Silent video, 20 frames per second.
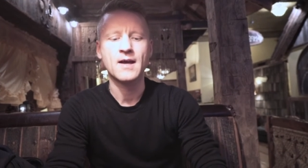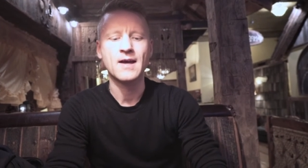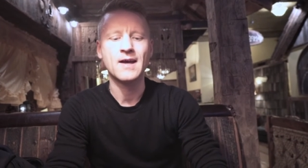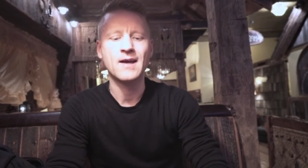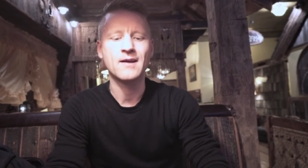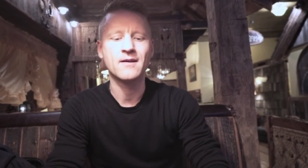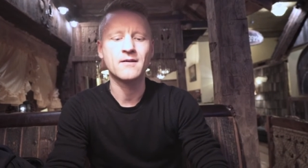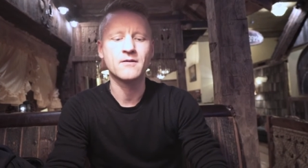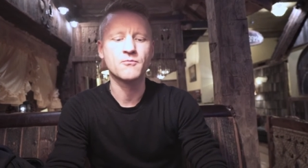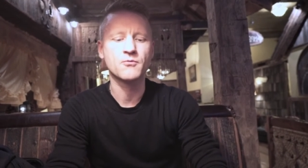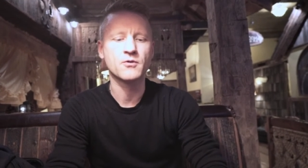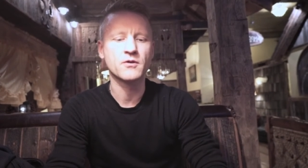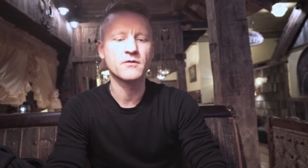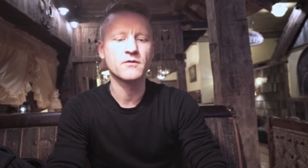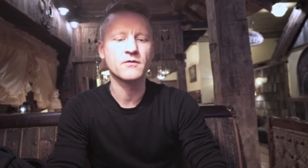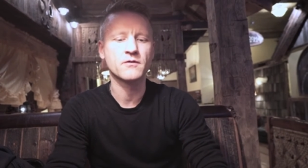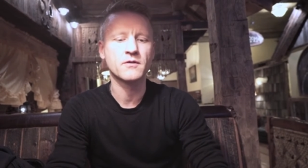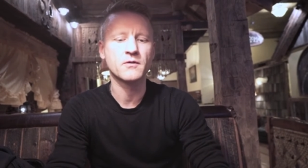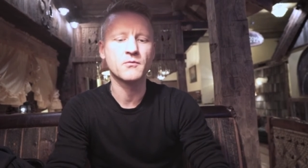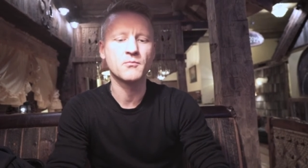And
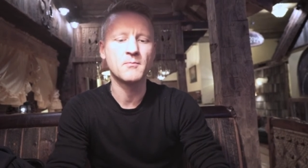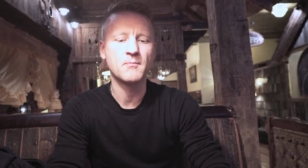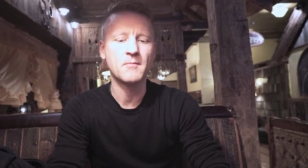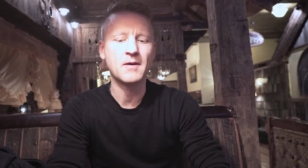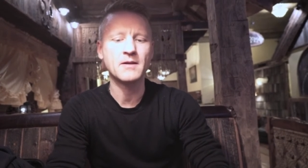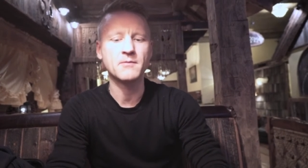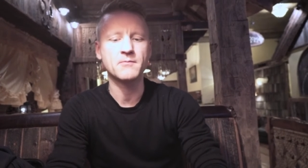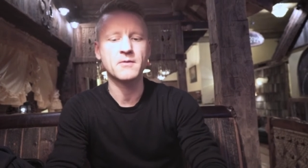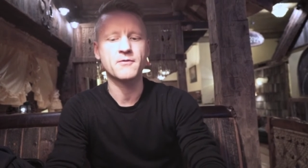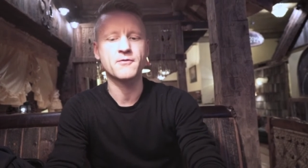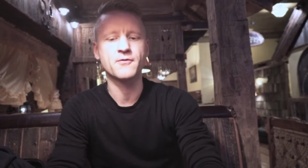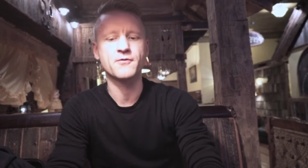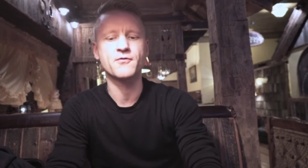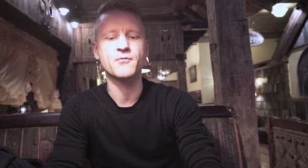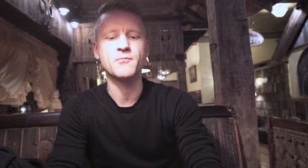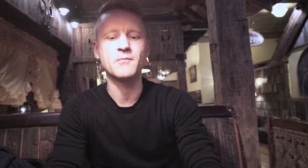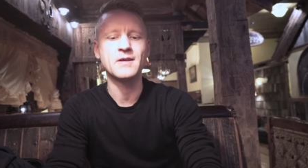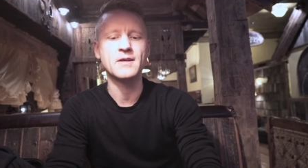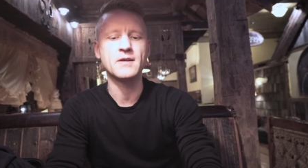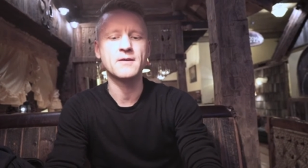one of the main methods
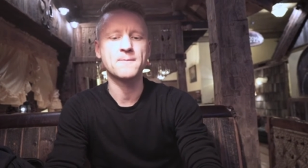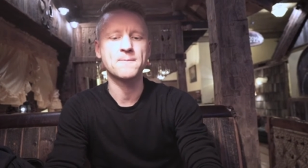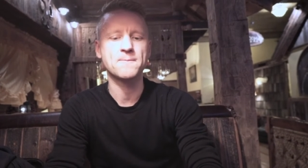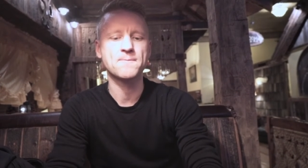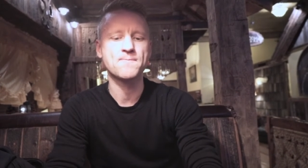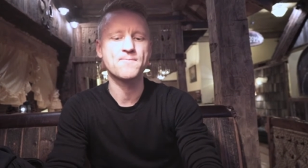for me